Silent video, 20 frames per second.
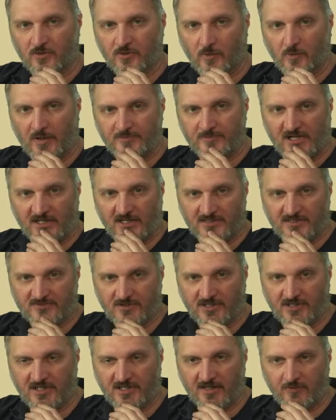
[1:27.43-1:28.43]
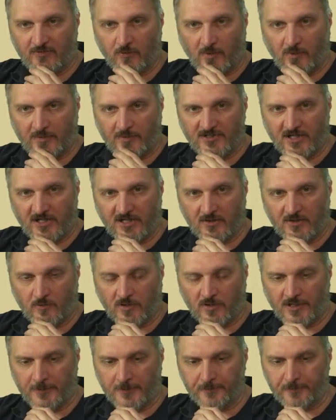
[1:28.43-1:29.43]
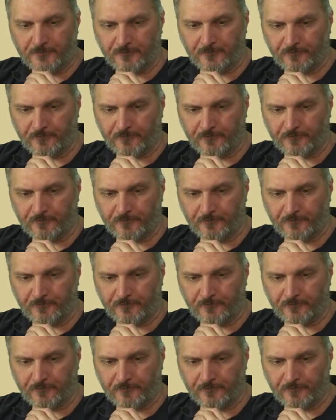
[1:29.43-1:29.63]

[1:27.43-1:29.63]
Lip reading: WebSocket. So I did have the WebSocket working.